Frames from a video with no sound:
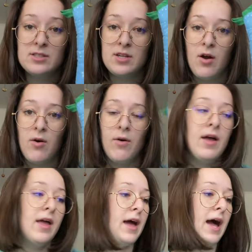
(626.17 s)
So
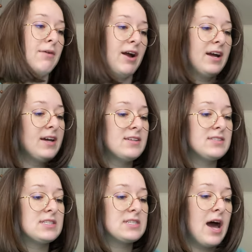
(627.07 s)
I recognize
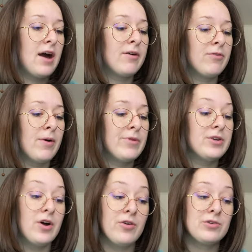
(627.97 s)
this tag from the
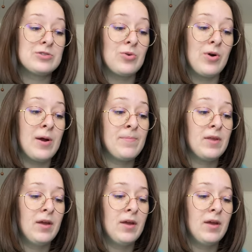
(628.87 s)
dollar store,